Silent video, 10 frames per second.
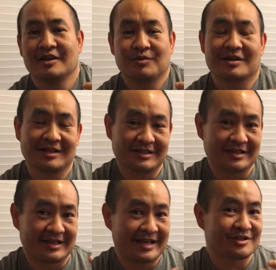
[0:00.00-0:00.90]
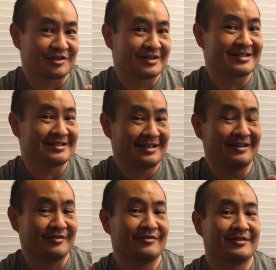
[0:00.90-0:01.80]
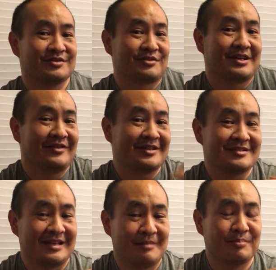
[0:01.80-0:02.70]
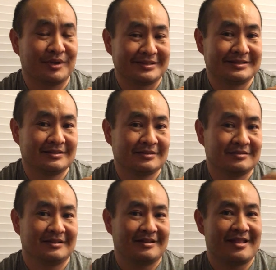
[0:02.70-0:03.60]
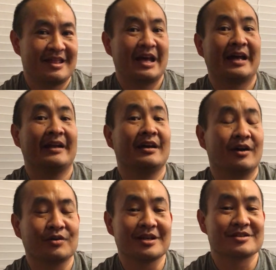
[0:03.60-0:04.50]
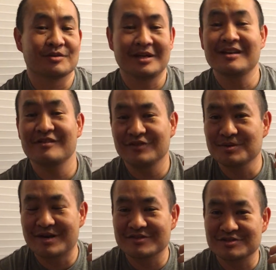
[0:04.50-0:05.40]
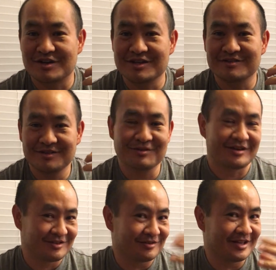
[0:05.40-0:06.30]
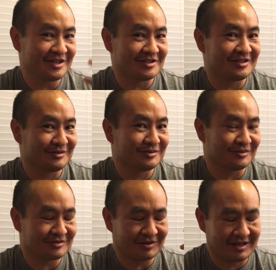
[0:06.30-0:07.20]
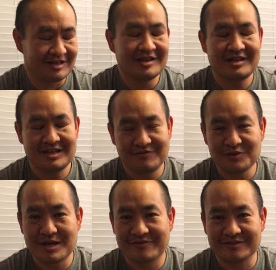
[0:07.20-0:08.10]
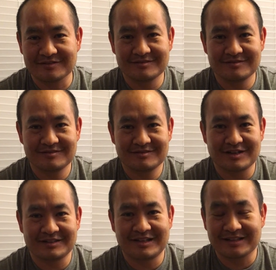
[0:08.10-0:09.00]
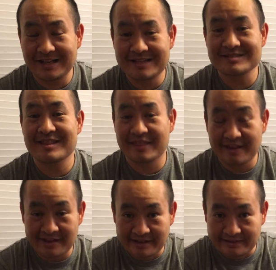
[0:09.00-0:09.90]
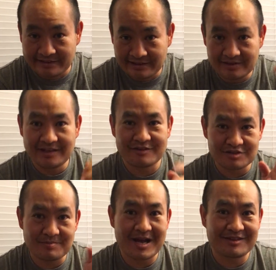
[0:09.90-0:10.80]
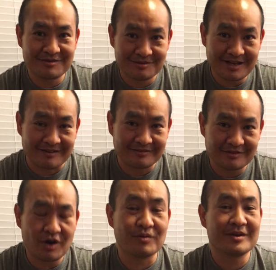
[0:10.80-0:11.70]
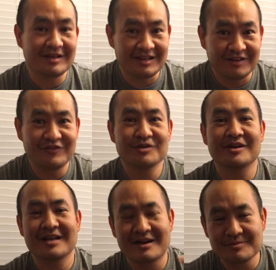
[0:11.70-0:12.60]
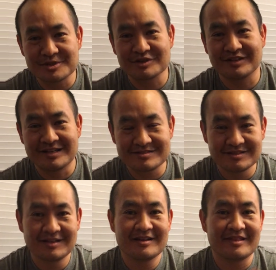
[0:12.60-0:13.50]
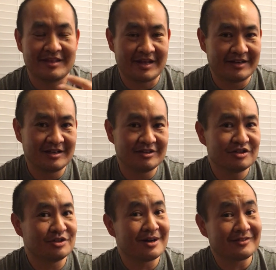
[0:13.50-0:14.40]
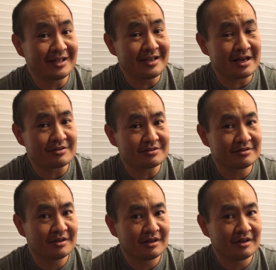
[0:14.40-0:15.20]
we're collecting an answer, that's an if, because they're giving us an input. Then, okay, so if you haven't started you're an agency, you told us, okay. If you haven't gotten any clients, then here's the path you go down. Oh, if you already have a bunch of clients, then do you have a lighthouse?